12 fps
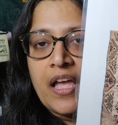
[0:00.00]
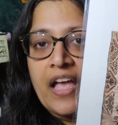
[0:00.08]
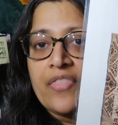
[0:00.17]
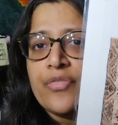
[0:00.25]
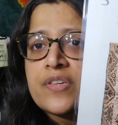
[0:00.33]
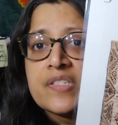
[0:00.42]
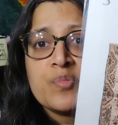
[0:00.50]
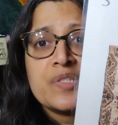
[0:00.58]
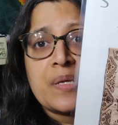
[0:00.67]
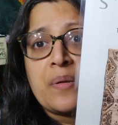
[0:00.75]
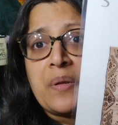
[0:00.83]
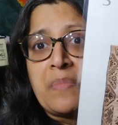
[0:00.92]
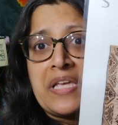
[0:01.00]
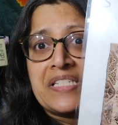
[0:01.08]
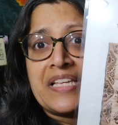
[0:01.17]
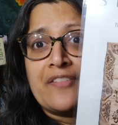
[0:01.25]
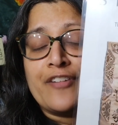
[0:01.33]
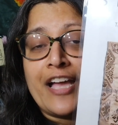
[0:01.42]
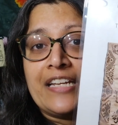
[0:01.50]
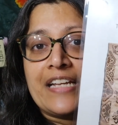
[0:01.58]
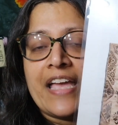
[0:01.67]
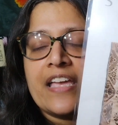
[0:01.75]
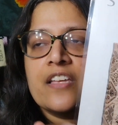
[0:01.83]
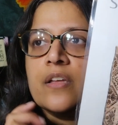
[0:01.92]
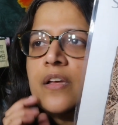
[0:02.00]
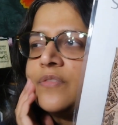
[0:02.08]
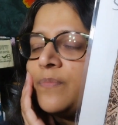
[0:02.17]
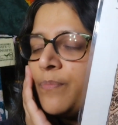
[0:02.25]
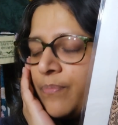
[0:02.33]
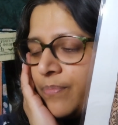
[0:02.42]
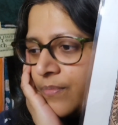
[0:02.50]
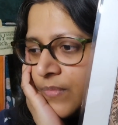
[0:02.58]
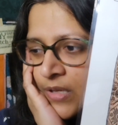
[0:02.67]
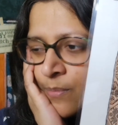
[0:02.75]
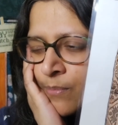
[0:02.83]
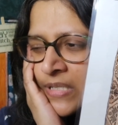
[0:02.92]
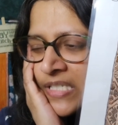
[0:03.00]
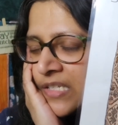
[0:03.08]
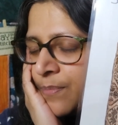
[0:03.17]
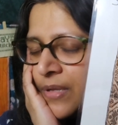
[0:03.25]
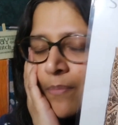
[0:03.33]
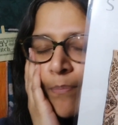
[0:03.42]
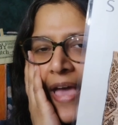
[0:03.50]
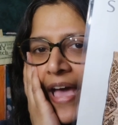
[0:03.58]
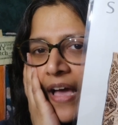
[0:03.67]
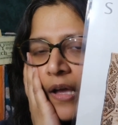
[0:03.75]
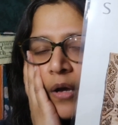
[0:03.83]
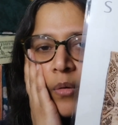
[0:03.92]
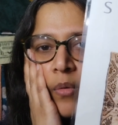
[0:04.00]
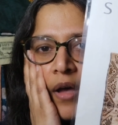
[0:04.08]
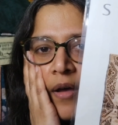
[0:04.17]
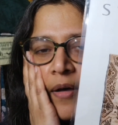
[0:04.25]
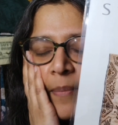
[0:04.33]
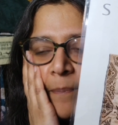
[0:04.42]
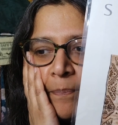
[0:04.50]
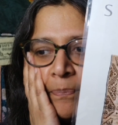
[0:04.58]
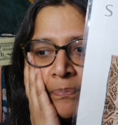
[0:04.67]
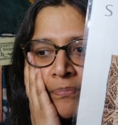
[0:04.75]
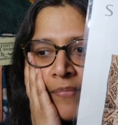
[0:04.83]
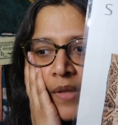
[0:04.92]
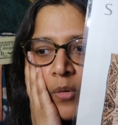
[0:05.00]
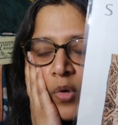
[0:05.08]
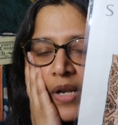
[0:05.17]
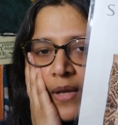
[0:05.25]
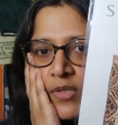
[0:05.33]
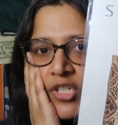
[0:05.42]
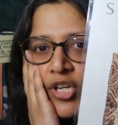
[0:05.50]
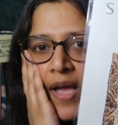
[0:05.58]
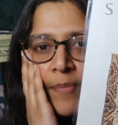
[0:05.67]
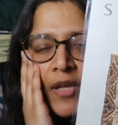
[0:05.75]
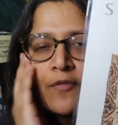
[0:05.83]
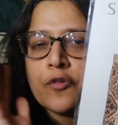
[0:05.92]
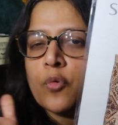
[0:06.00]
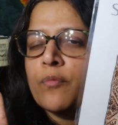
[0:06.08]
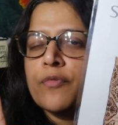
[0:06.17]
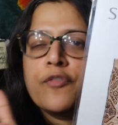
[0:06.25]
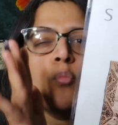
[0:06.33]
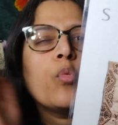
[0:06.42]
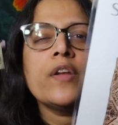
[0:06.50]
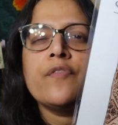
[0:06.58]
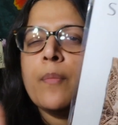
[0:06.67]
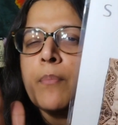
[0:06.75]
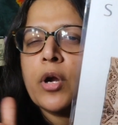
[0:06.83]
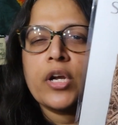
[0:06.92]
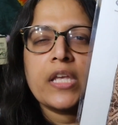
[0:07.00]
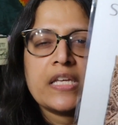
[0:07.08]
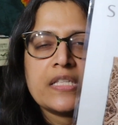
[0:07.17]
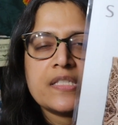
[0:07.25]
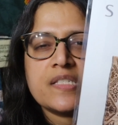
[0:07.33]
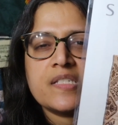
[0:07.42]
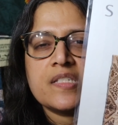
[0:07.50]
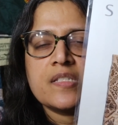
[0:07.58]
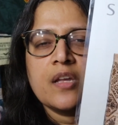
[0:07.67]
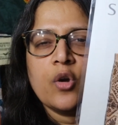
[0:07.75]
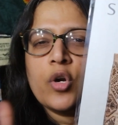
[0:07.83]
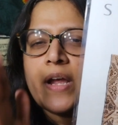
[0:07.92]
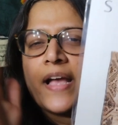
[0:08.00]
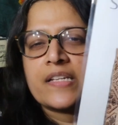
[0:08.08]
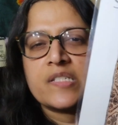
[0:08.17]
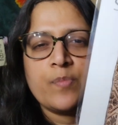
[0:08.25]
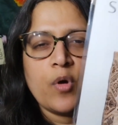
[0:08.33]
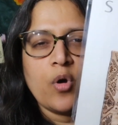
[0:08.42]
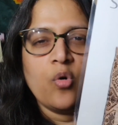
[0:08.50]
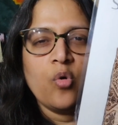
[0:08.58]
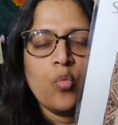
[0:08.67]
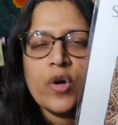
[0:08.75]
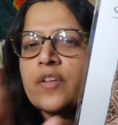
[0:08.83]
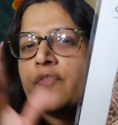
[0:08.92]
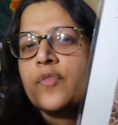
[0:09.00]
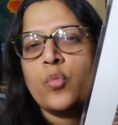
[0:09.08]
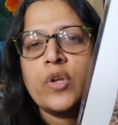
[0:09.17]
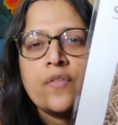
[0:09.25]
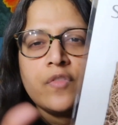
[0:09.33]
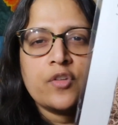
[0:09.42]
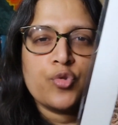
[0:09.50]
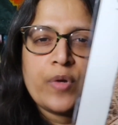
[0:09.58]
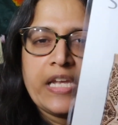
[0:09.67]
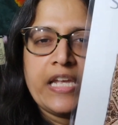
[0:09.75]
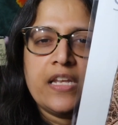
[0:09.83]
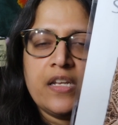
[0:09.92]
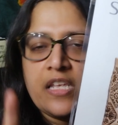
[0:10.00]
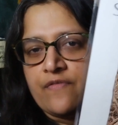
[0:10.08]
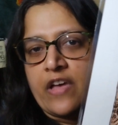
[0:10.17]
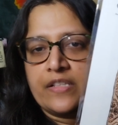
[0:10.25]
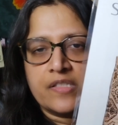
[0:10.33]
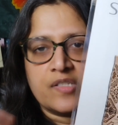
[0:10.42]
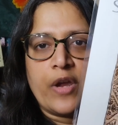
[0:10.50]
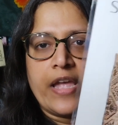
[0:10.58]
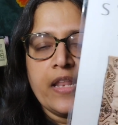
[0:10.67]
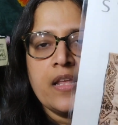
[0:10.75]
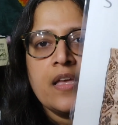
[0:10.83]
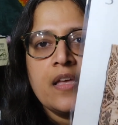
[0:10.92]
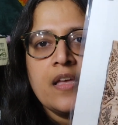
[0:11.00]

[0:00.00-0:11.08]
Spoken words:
And this was an amazing find. It must have been back when when I was shopping from one of the markets or expo, one of the trade events, right?